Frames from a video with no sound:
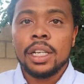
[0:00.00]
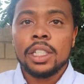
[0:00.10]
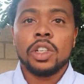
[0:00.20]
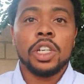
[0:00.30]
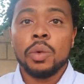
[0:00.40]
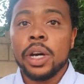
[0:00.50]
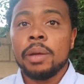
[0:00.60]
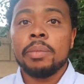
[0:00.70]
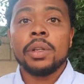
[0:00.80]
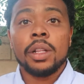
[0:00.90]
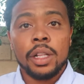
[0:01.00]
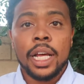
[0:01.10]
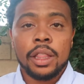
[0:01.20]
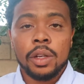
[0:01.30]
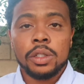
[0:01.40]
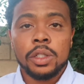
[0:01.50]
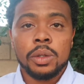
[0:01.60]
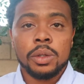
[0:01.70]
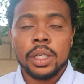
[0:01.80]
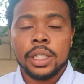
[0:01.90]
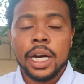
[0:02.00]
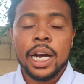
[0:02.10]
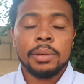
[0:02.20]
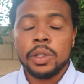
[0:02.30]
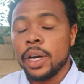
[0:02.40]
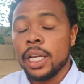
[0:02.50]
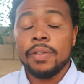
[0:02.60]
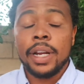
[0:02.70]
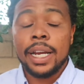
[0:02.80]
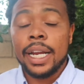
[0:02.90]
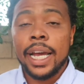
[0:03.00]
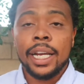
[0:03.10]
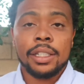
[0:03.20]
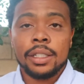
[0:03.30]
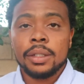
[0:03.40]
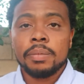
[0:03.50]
so you run them at those two times, or even at night,